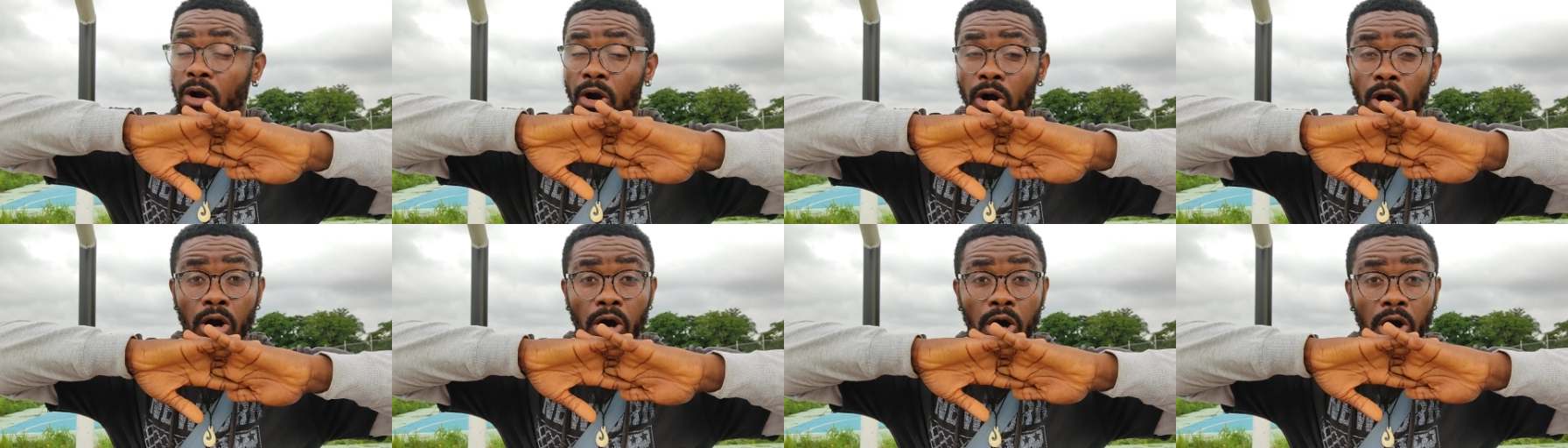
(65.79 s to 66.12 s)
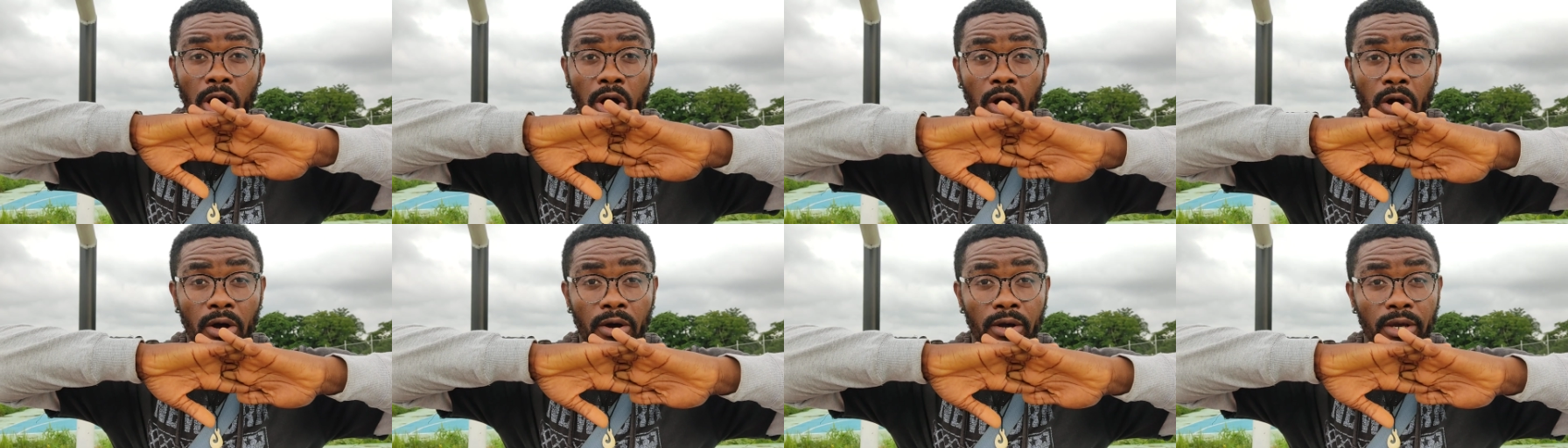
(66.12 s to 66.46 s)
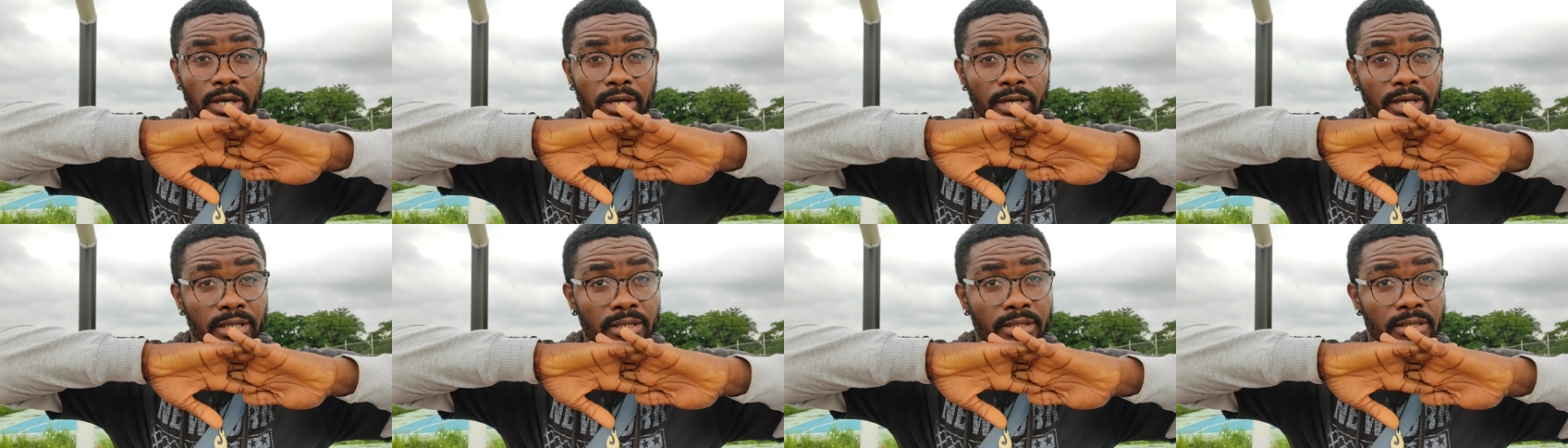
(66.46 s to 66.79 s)
or
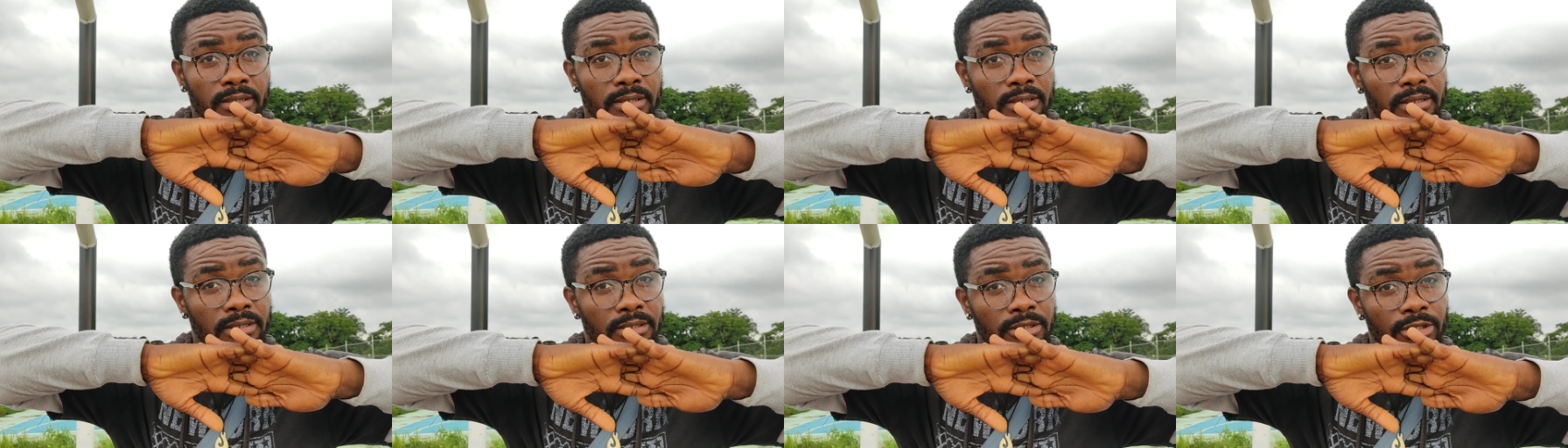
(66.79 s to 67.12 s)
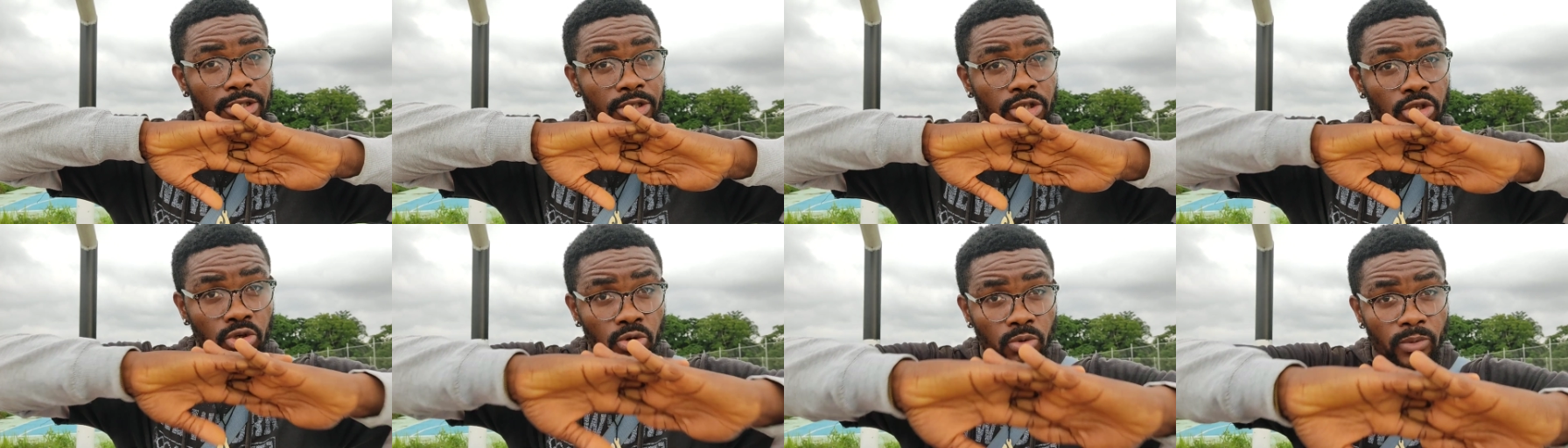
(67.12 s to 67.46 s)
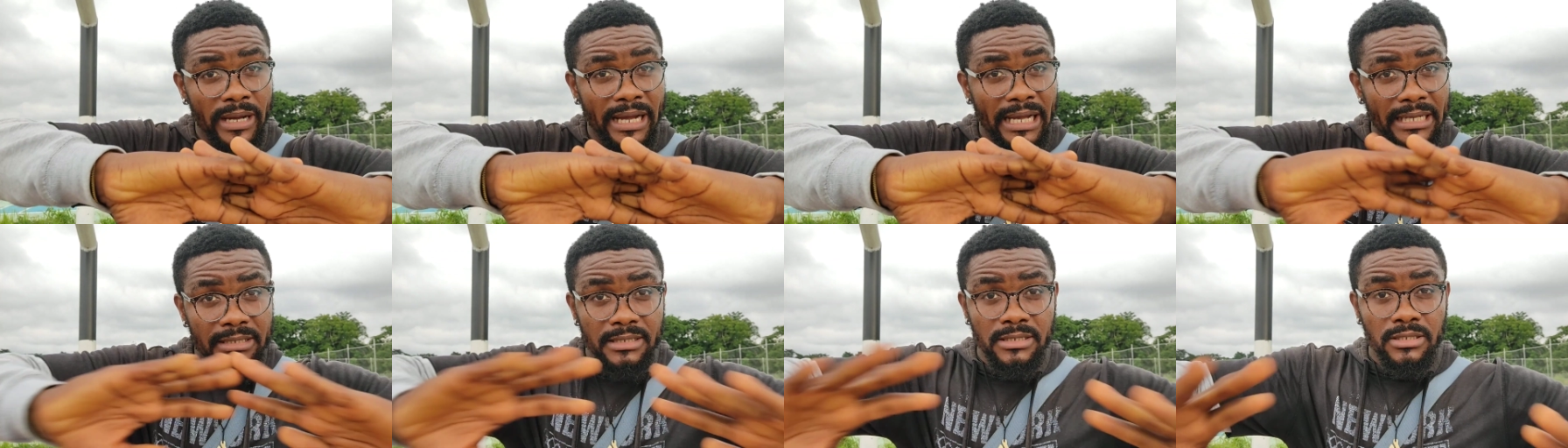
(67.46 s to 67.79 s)
in the
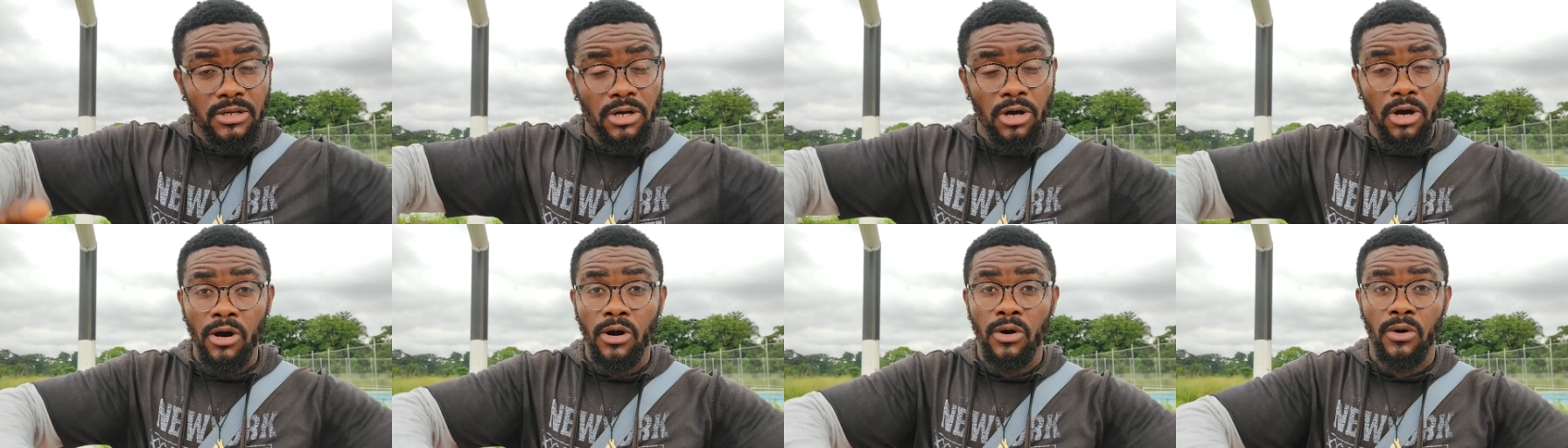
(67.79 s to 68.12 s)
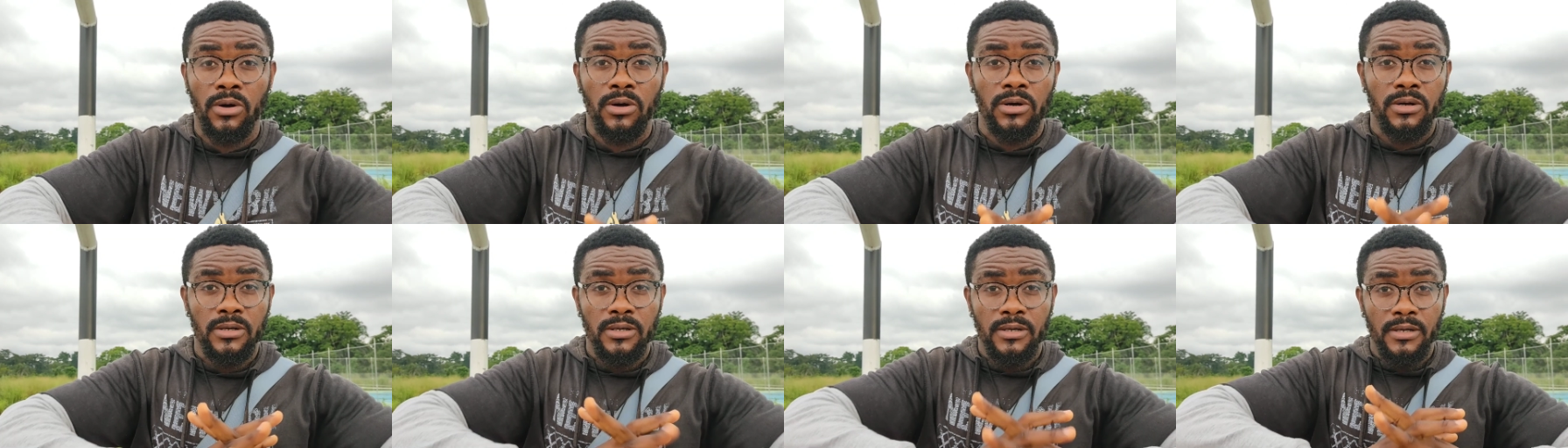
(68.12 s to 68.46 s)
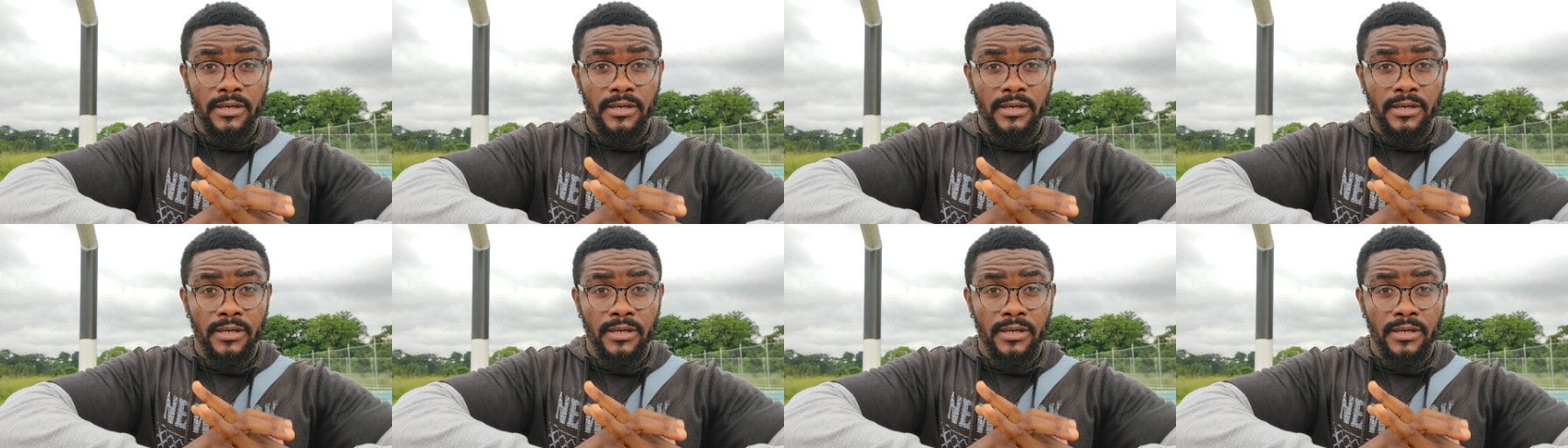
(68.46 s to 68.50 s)
U S or